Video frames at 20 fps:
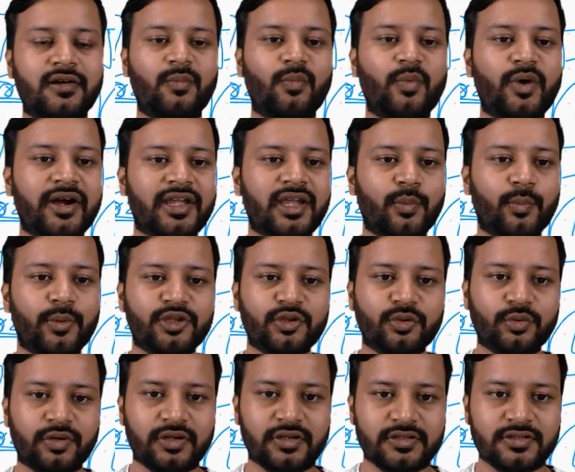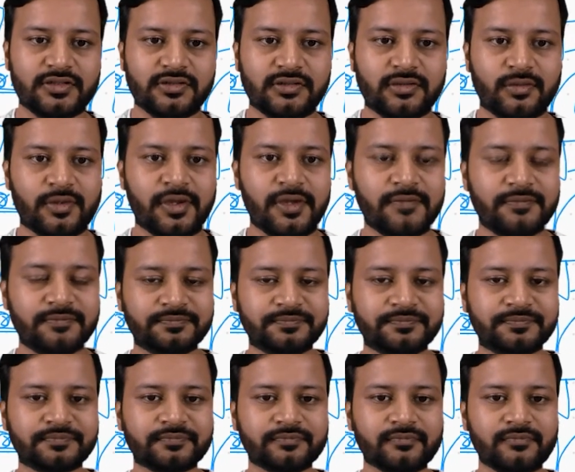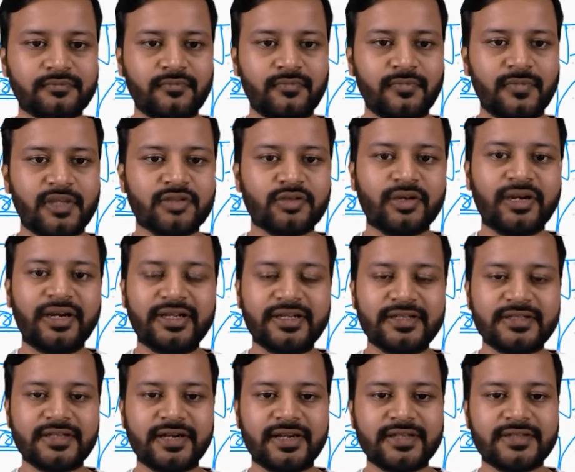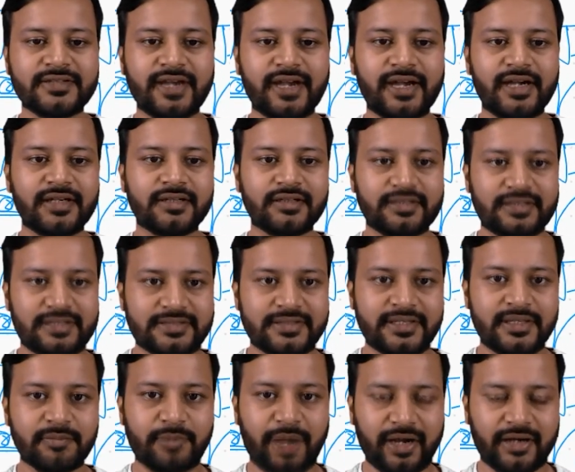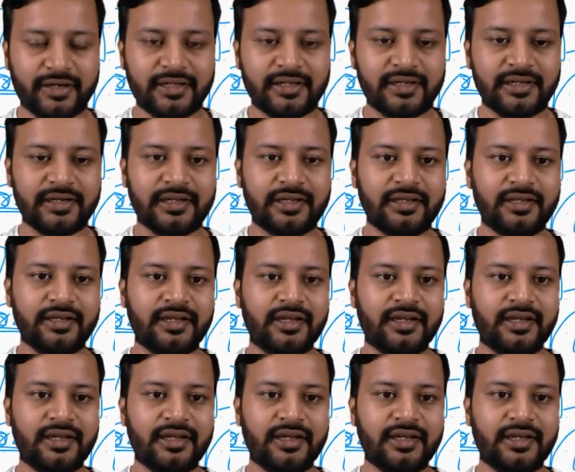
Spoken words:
working with unions. Okay, so let us understand these things practically.